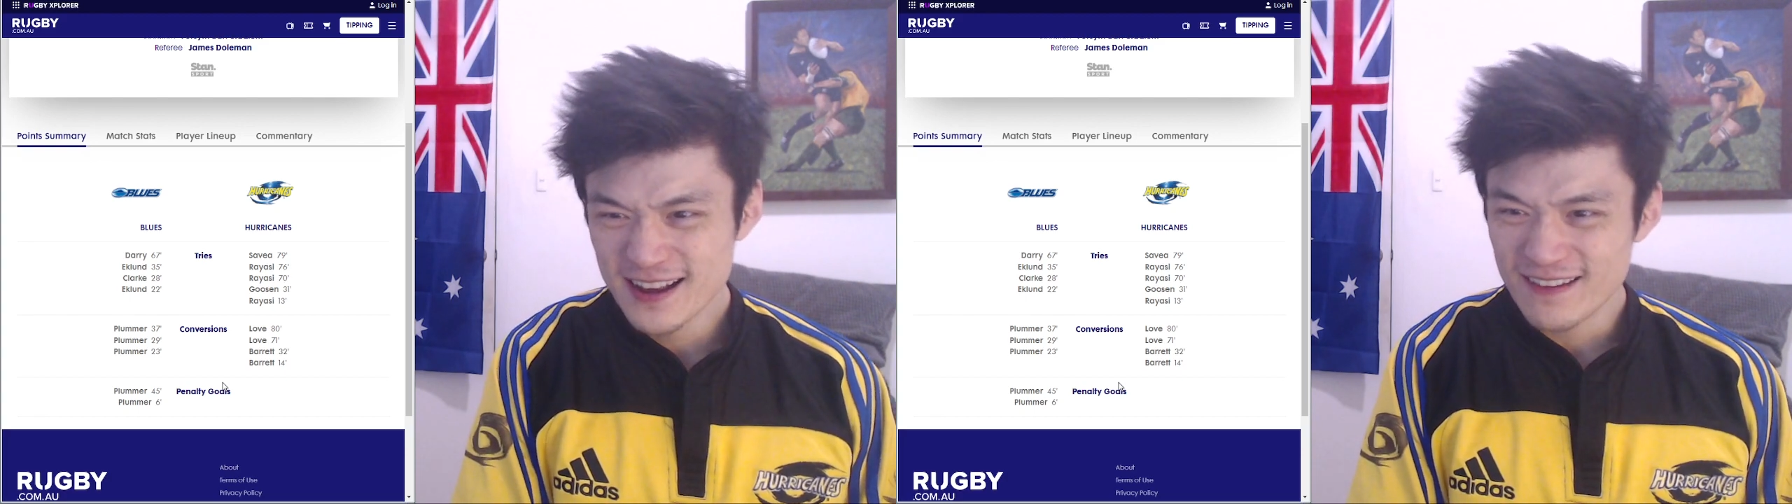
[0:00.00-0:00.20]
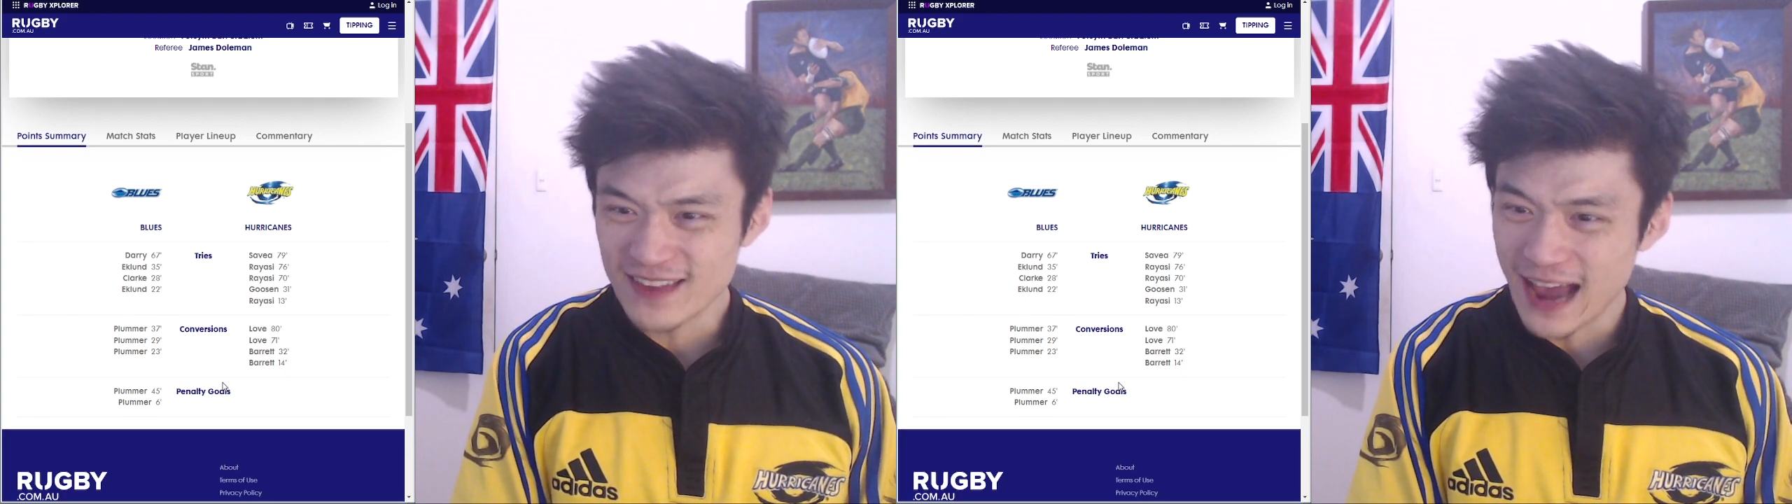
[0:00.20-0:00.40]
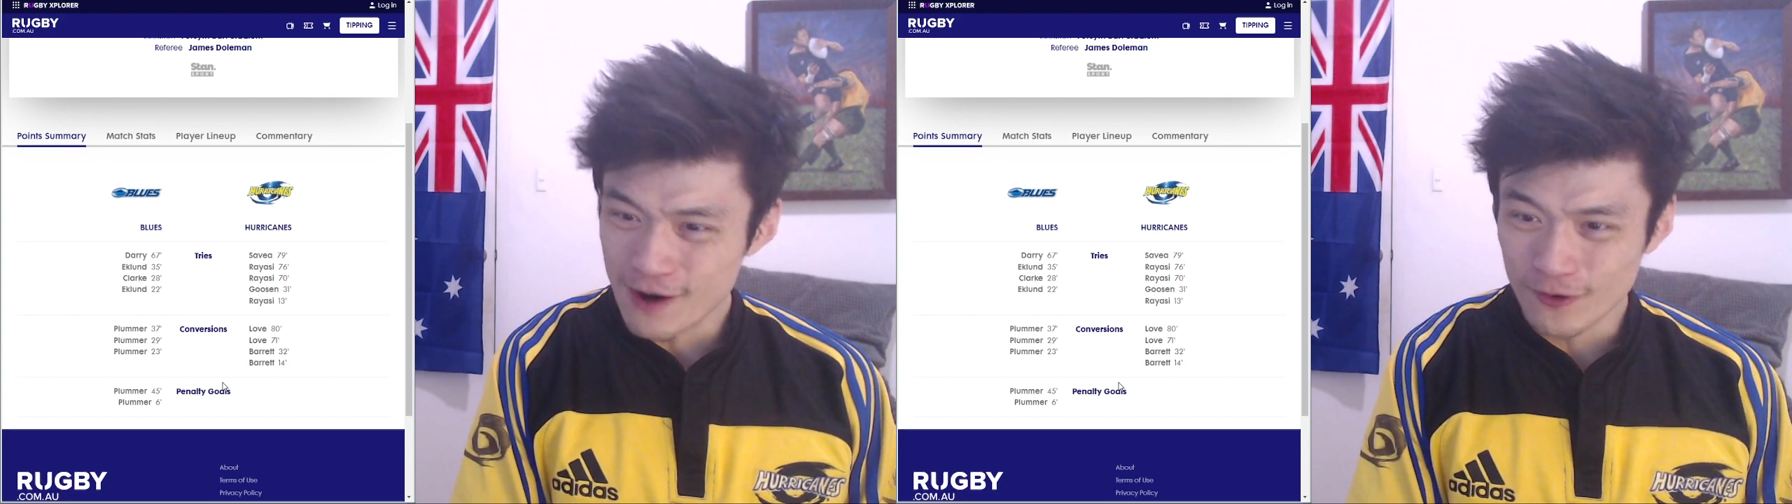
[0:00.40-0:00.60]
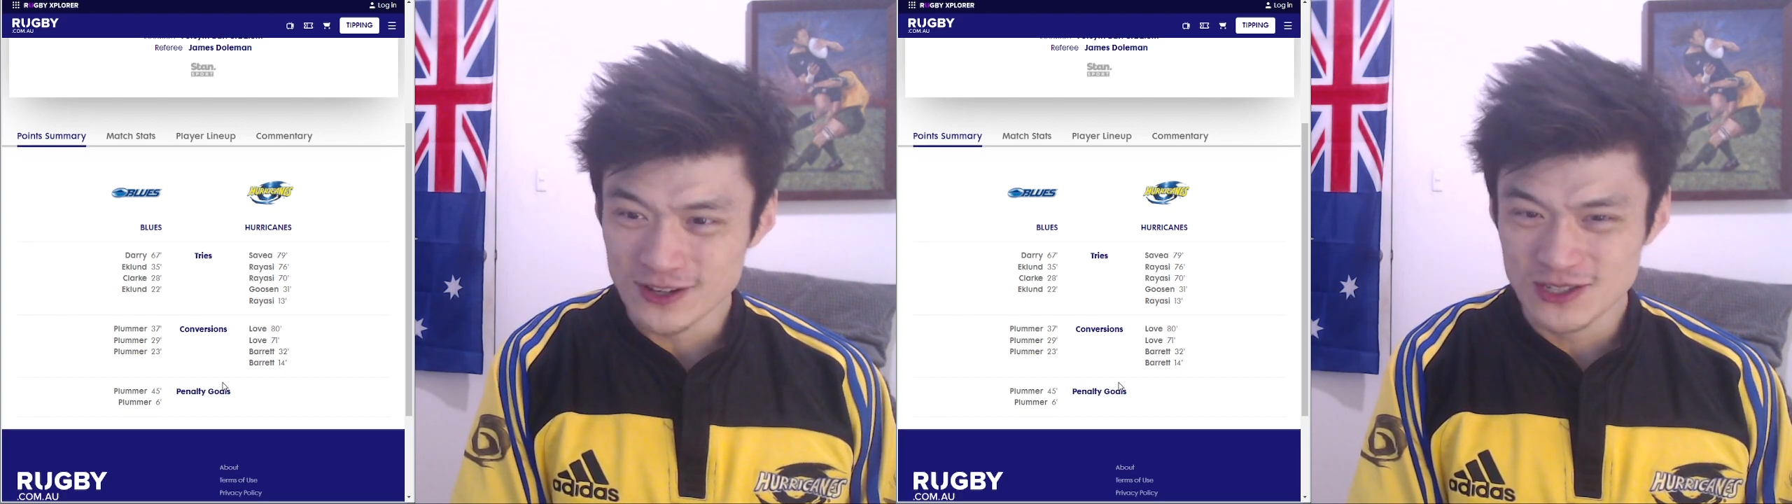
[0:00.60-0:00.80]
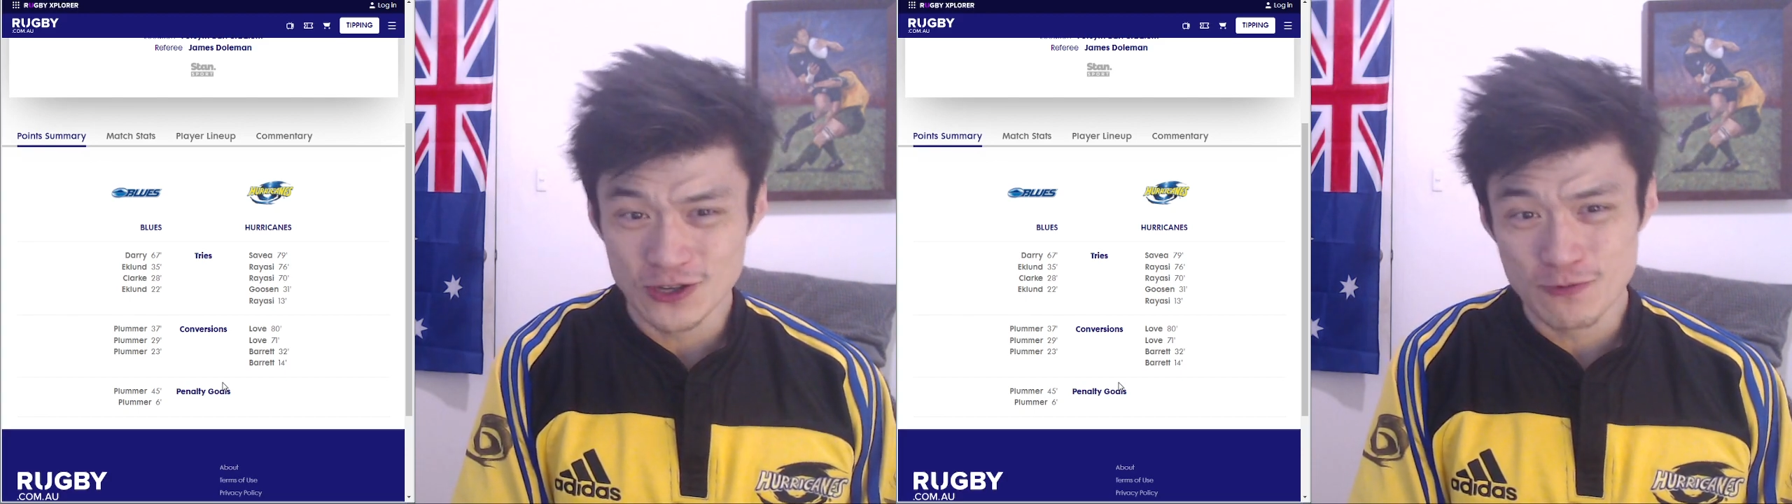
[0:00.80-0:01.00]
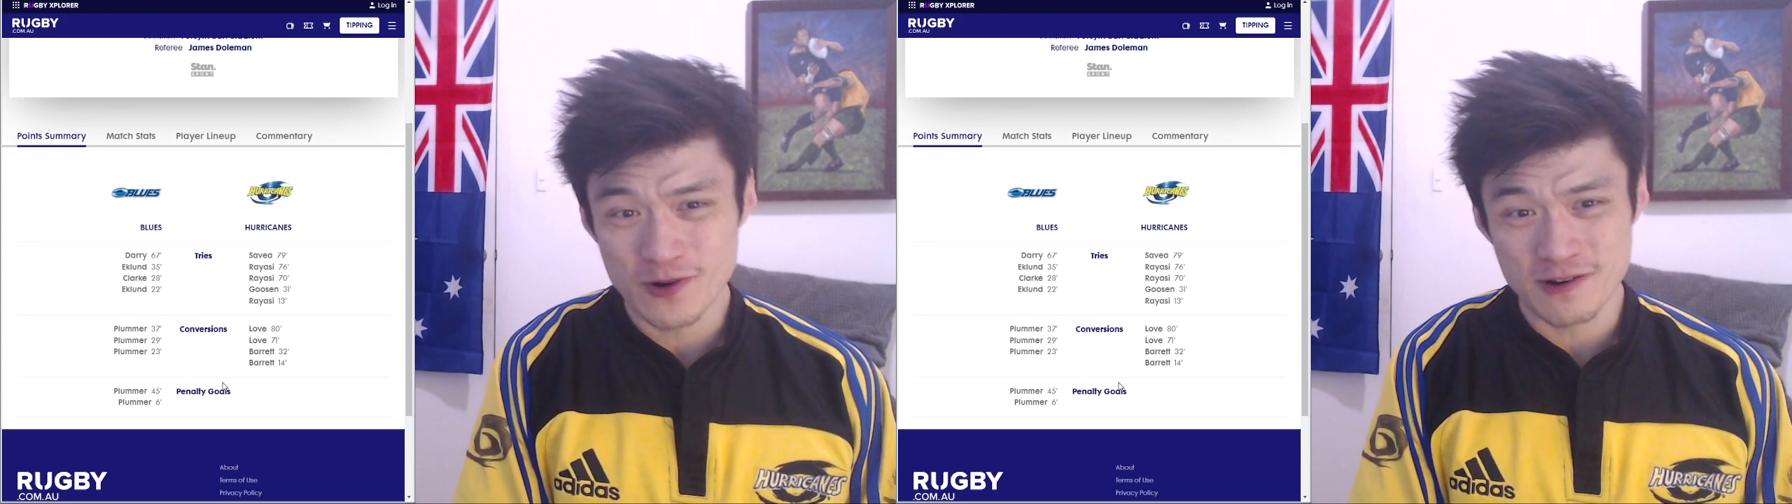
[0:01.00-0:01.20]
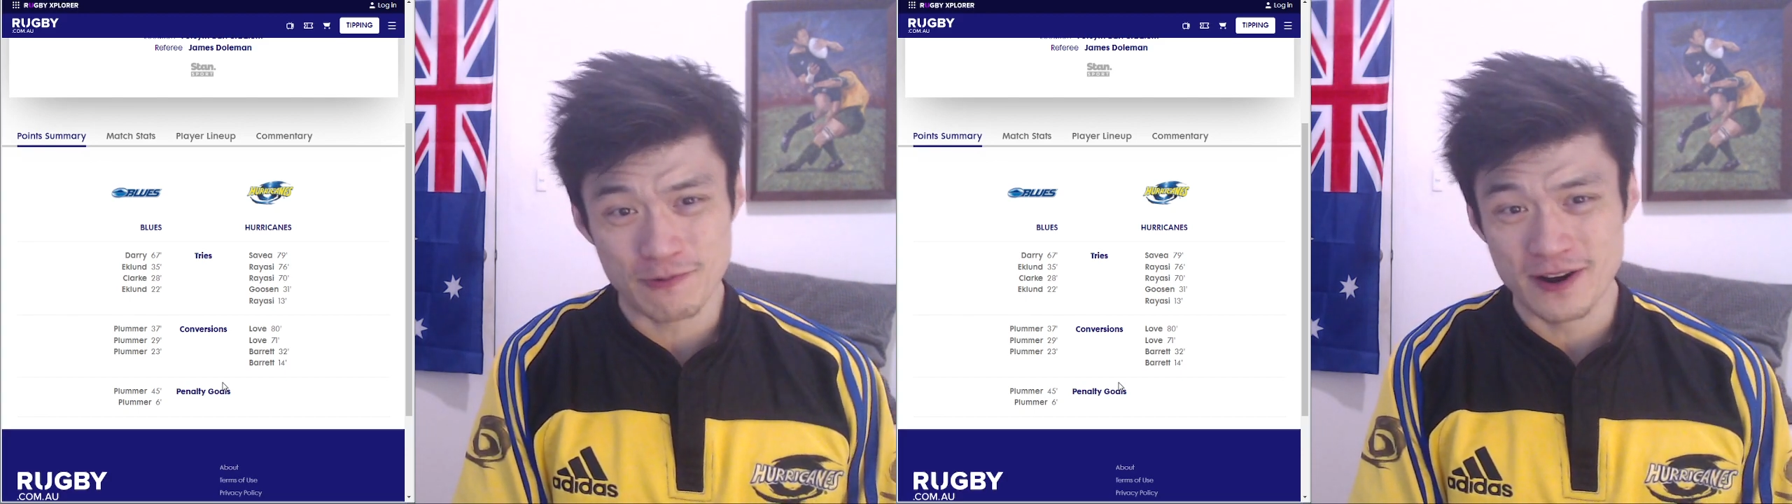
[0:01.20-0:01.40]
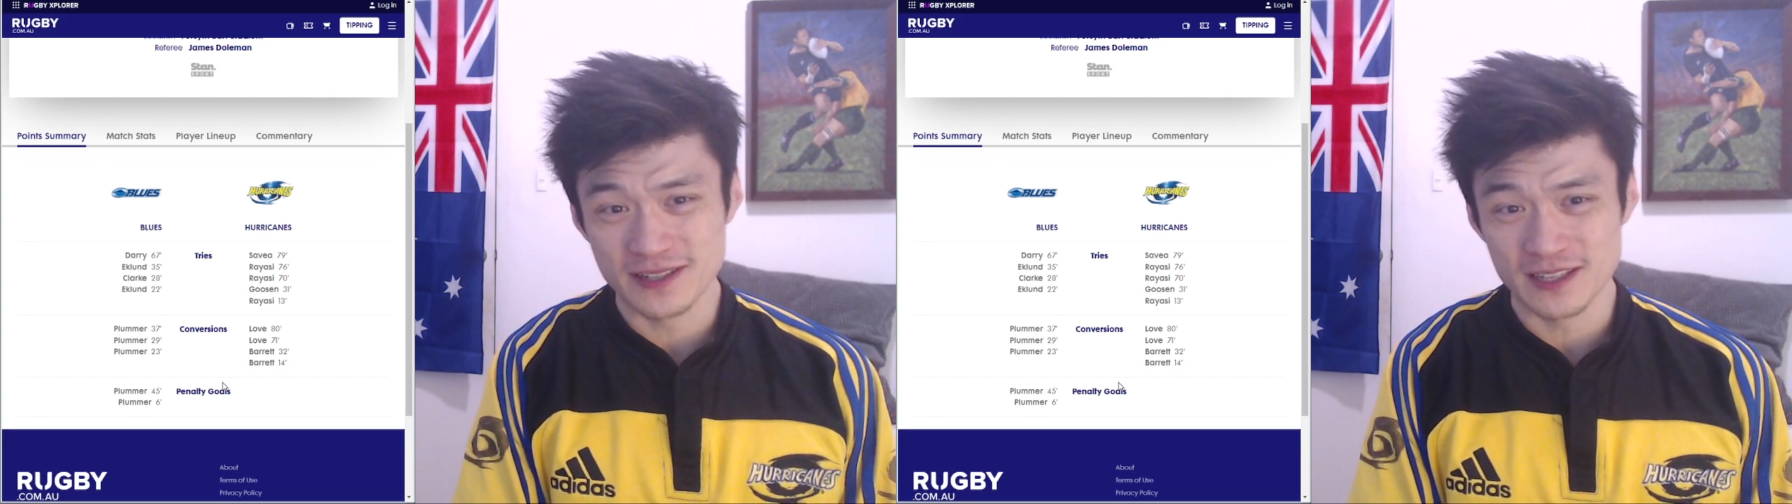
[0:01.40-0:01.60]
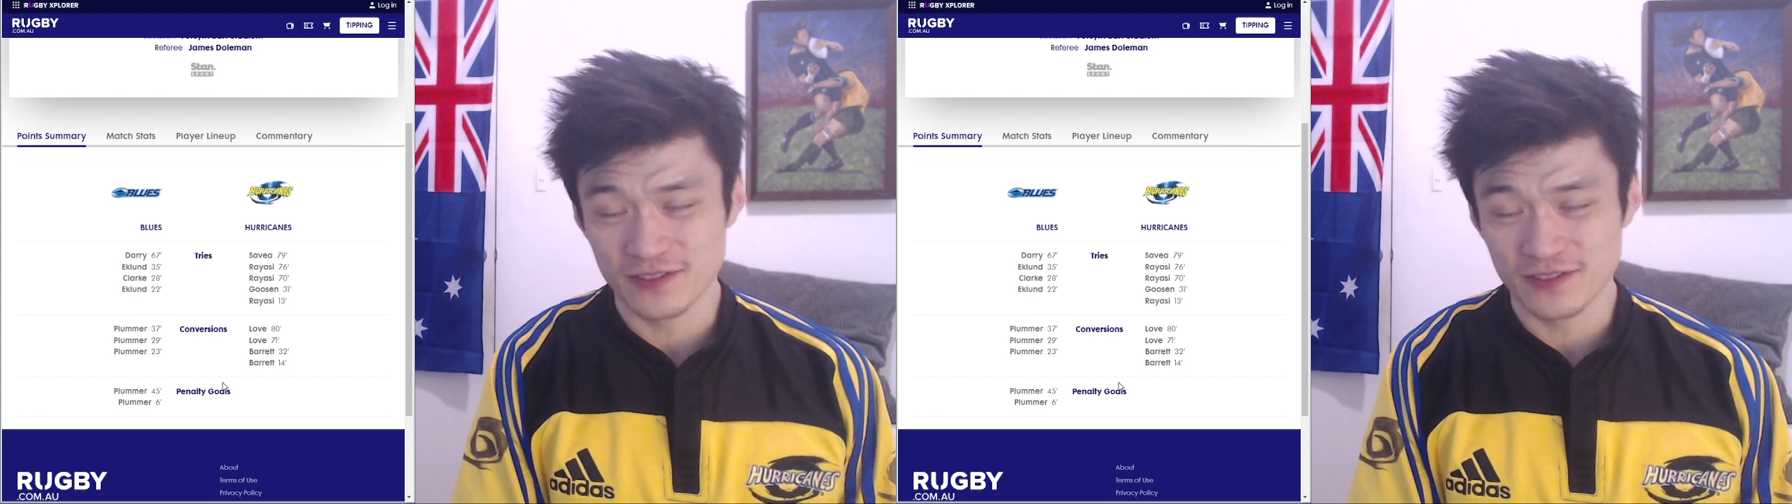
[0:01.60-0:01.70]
That was super impressive.